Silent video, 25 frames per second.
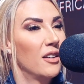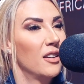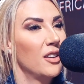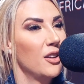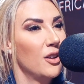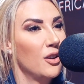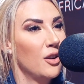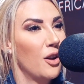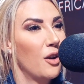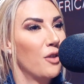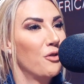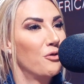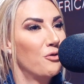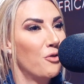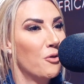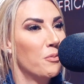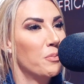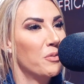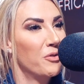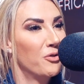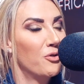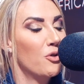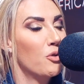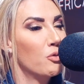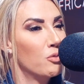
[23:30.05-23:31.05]

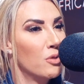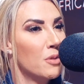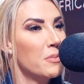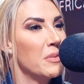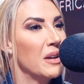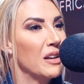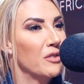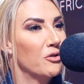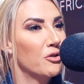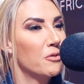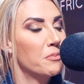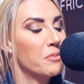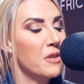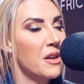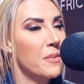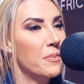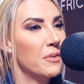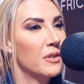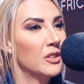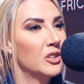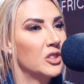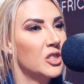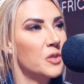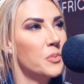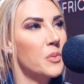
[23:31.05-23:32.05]
for women, for
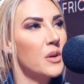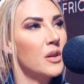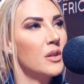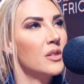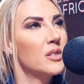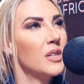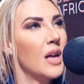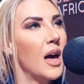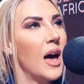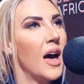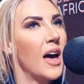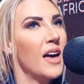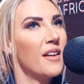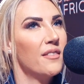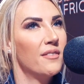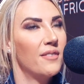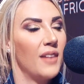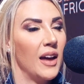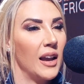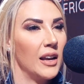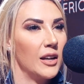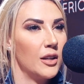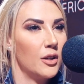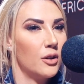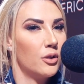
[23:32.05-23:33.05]
people, just because I
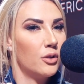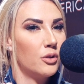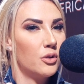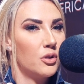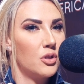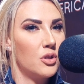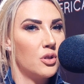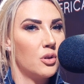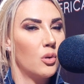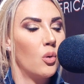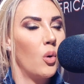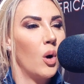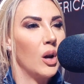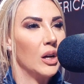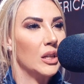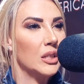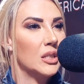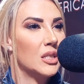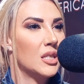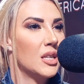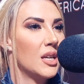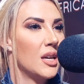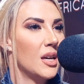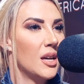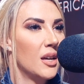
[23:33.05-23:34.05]
valued
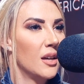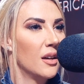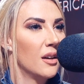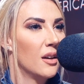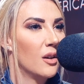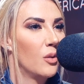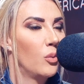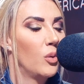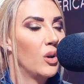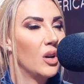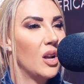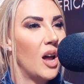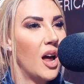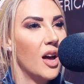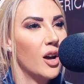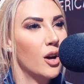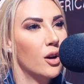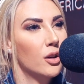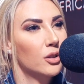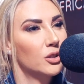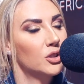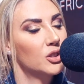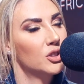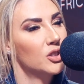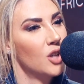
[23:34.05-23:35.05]
quality when I
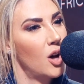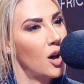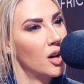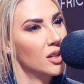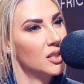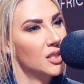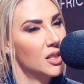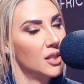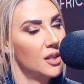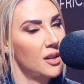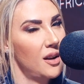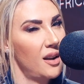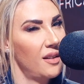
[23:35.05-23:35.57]
got started.